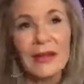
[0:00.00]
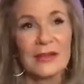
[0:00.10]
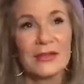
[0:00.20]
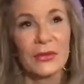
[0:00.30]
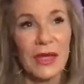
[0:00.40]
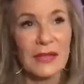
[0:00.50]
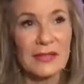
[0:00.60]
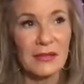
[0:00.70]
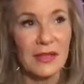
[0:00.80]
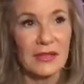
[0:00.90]
So
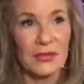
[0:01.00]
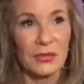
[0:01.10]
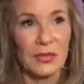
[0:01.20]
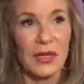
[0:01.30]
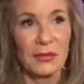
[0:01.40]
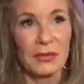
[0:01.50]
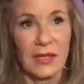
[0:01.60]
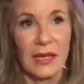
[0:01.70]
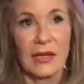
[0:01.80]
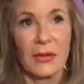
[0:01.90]
that's what I'm
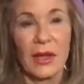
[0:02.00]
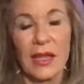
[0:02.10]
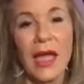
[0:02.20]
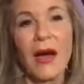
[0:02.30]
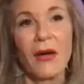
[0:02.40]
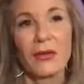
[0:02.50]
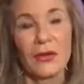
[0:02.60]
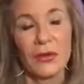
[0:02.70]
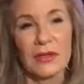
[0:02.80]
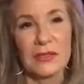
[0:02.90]
getting right now.
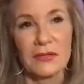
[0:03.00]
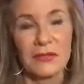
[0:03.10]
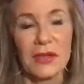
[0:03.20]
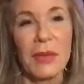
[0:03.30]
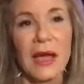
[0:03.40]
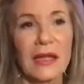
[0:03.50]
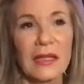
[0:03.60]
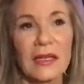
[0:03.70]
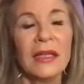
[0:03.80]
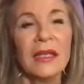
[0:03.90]
That's the feedback.
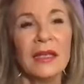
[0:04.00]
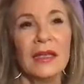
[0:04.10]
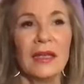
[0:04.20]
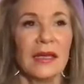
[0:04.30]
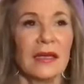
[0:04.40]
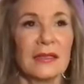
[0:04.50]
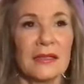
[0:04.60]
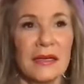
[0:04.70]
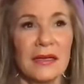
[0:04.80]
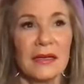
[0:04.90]
And
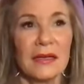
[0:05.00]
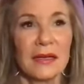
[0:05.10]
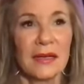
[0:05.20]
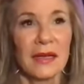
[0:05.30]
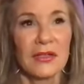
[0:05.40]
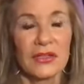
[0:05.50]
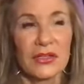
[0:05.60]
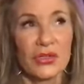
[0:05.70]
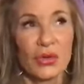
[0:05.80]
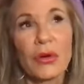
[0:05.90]
I just
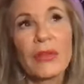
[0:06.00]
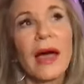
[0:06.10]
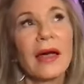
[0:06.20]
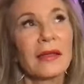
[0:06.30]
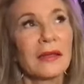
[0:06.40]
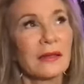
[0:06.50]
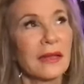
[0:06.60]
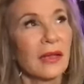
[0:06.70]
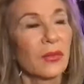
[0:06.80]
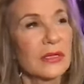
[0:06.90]
adore that and
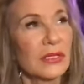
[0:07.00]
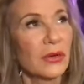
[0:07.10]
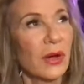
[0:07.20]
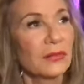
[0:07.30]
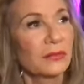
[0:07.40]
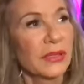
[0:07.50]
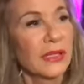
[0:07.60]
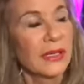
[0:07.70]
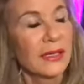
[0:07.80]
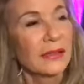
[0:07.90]
can't wait to go out and
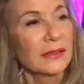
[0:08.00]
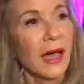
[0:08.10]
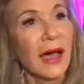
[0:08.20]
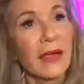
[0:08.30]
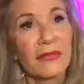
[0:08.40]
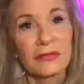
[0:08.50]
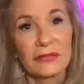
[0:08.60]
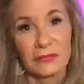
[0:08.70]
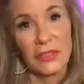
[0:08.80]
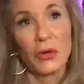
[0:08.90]
play live,
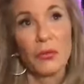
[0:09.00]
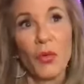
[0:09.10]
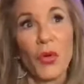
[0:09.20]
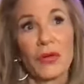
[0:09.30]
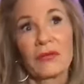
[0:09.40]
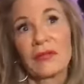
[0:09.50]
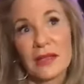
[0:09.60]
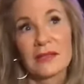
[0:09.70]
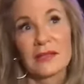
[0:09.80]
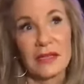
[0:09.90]
more
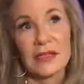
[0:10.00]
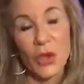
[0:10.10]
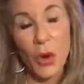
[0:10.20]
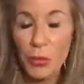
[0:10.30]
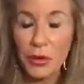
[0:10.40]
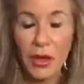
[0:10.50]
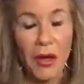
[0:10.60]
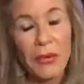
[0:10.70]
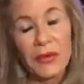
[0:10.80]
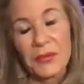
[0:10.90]
as things open up.